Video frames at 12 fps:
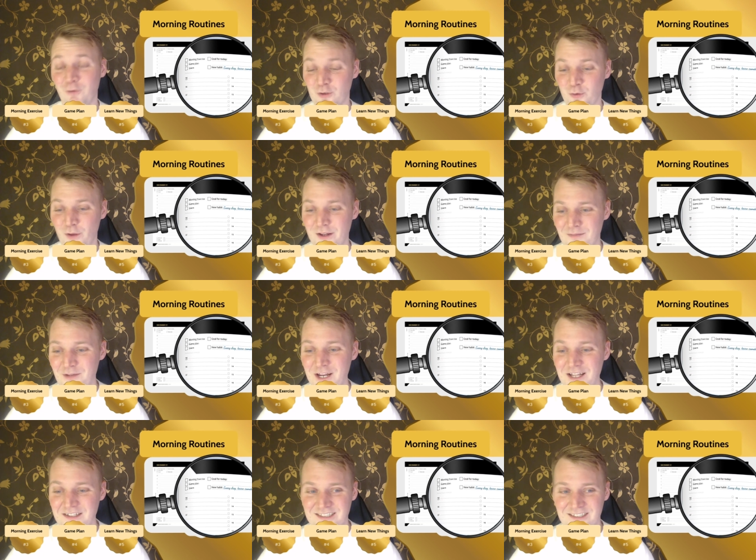20
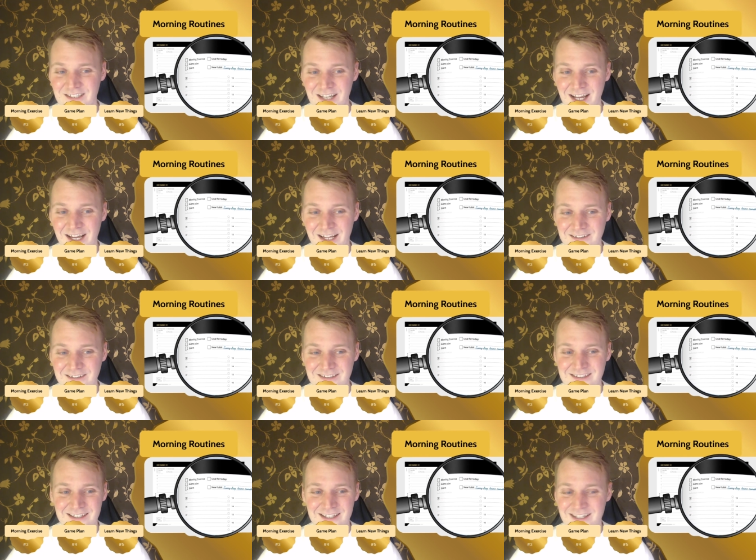minutes and
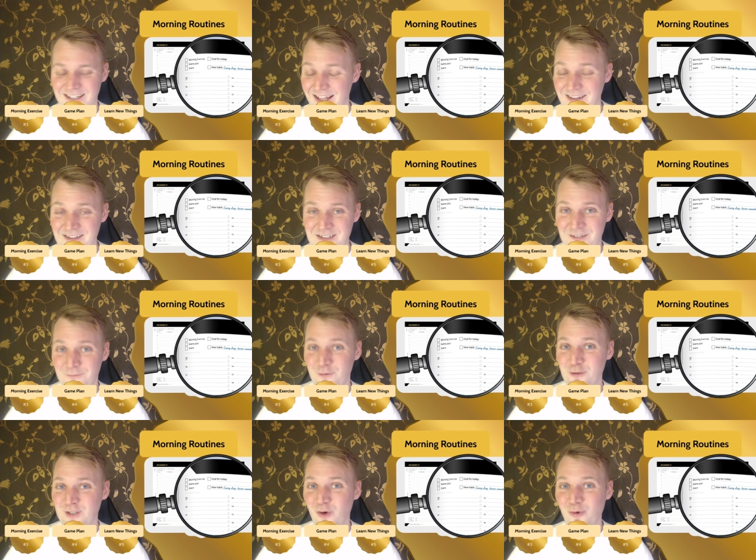that is the
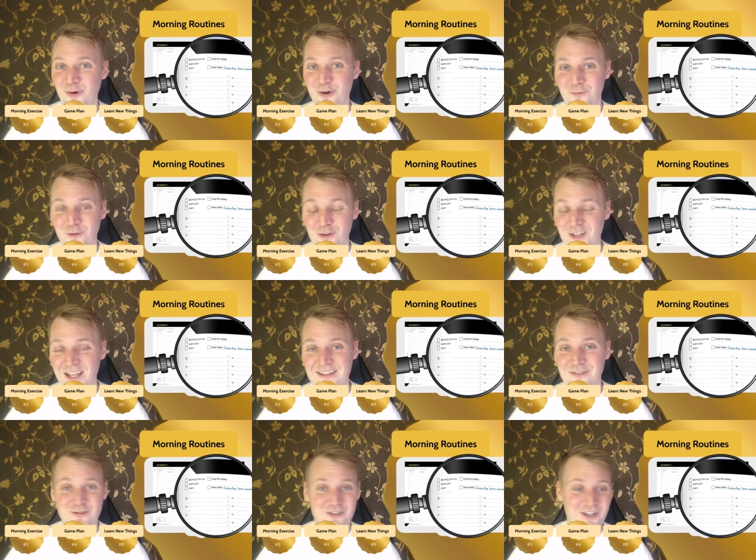first hour of your day
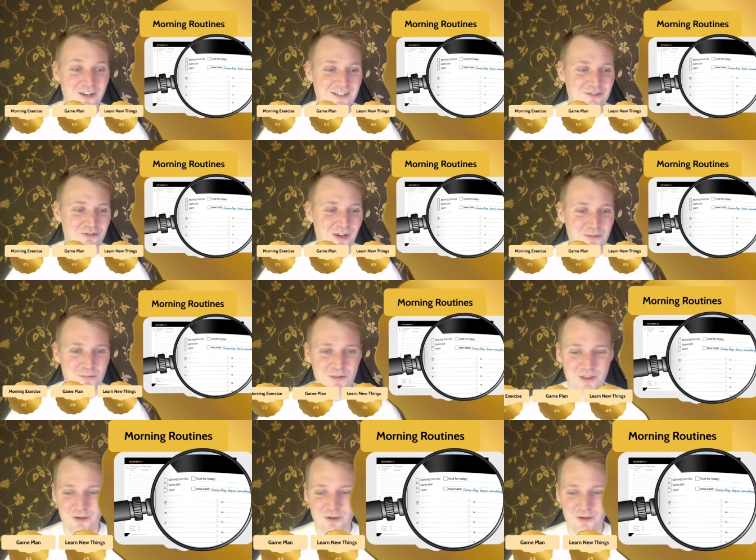to start it right with